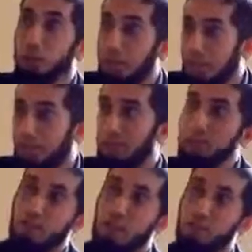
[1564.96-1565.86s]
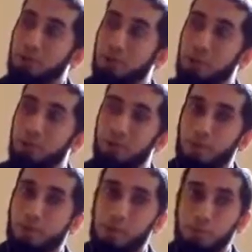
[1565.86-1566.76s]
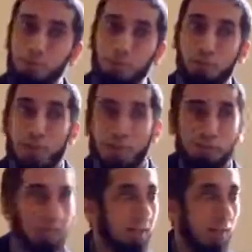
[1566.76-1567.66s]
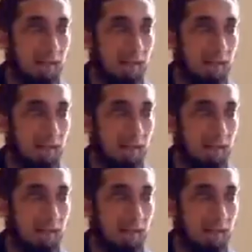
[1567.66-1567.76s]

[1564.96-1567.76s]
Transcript: wink at them and say, hey, what's up? You want to catch me or what?